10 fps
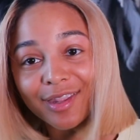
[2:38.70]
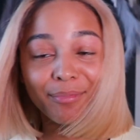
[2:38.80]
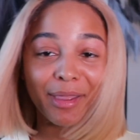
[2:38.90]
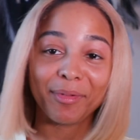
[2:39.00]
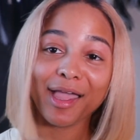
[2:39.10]

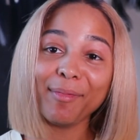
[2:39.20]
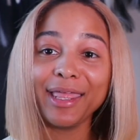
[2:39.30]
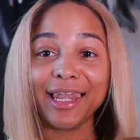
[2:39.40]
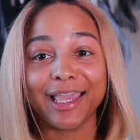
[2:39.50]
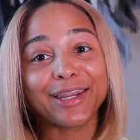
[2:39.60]
Baby, I'm
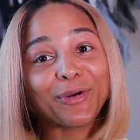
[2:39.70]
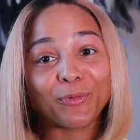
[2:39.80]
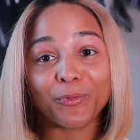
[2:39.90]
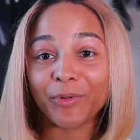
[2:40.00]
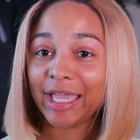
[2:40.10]
Atlanta
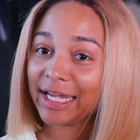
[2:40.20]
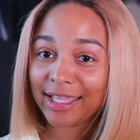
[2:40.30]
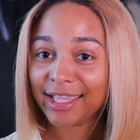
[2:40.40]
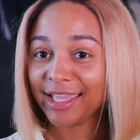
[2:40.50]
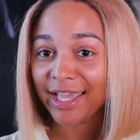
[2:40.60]

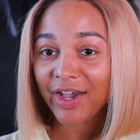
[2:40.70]
ready.